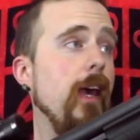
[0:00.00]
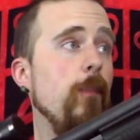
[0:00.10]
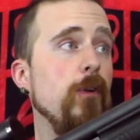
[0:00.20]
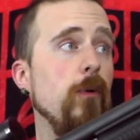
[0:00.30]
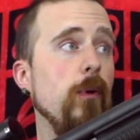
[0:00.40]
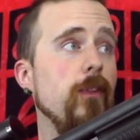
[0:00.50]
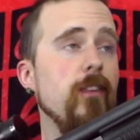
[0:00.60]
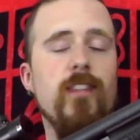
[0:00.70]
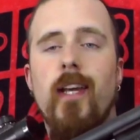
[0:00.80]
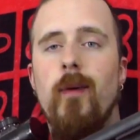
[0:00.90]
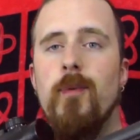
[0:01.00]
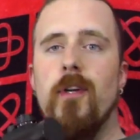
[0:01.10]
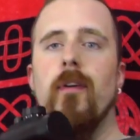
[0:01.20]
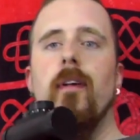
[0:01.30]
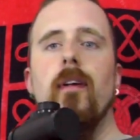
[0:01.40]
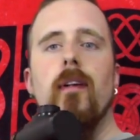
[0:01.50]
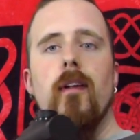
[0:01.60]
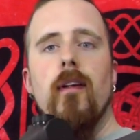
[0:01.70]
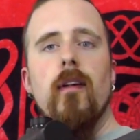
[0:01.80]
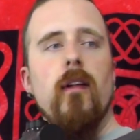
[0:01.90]
happier with this setup here.
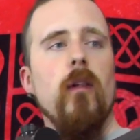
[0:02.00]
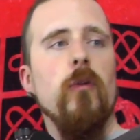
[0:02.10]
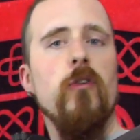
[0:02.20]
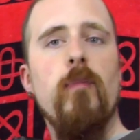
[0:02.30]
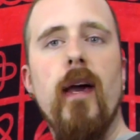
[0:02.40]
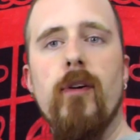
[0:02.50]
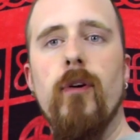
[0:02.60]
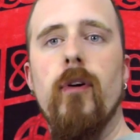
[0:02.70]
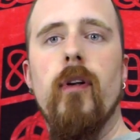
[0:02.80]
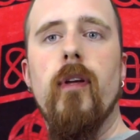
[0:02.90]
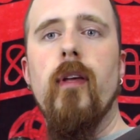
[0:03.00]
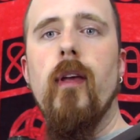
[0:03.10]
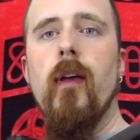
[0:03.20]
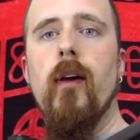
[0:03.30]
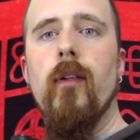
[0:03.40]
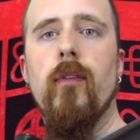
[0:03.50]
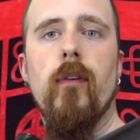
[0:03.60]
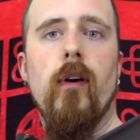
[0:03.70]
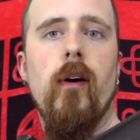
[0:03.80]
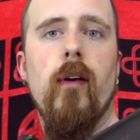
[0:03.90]
Looks better and
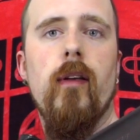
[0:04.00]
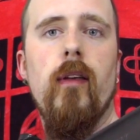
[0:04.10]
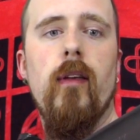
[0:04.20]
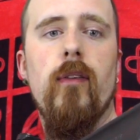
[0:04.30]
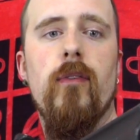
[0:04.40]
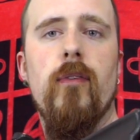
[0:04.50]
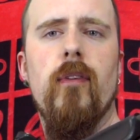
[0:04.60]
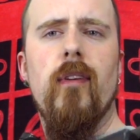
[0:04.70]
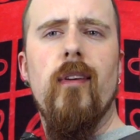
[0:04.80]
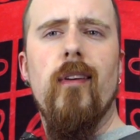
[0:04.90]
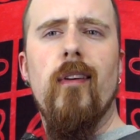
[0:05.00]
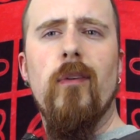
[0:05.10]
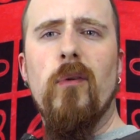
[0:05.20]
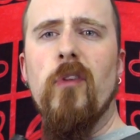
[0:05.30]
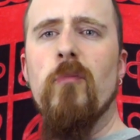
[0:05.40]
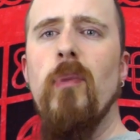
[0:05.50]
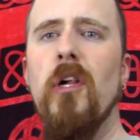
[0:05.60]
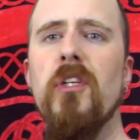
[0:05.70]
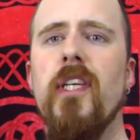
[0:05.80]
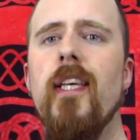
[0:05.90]
is not as
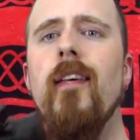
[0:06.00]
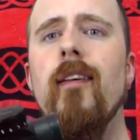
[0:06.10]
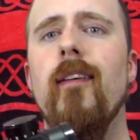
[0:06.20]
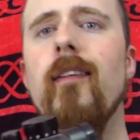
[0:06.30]
bulky,